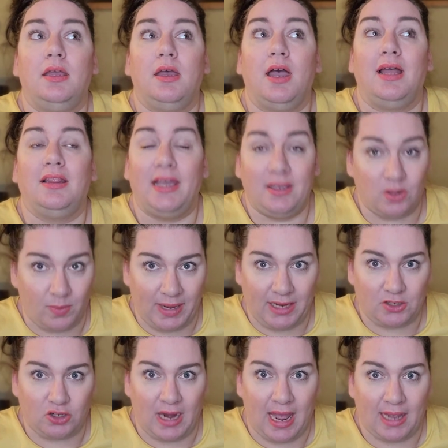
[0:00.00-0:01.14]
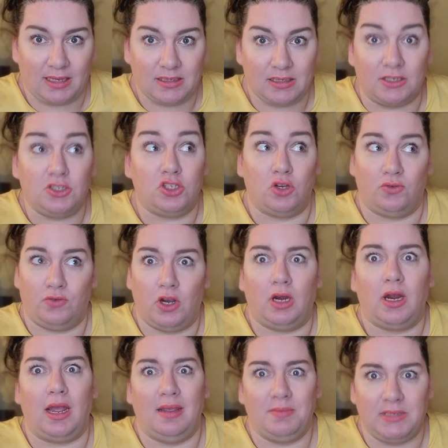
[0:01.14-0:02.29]
I like the way it tracks. Like so
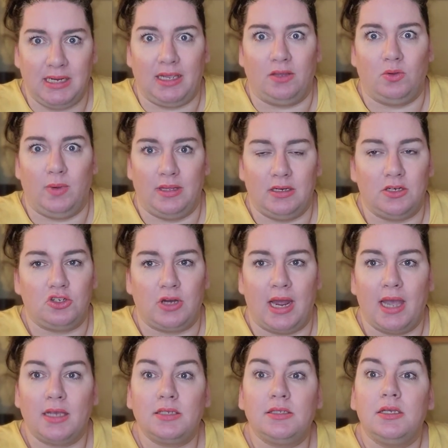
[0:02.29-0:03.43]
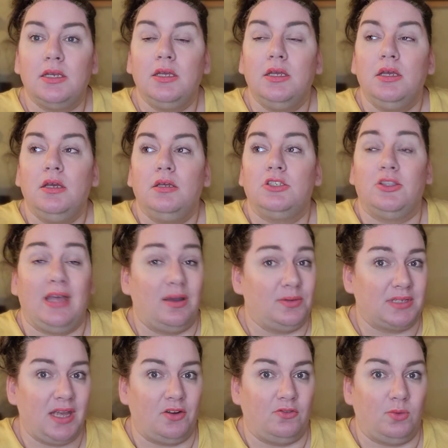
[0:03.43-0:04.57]
far, I am digging the way that it tracks. So that was
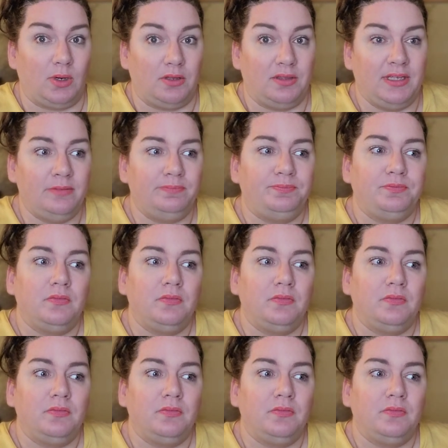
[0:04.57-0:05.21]
kind of worth it.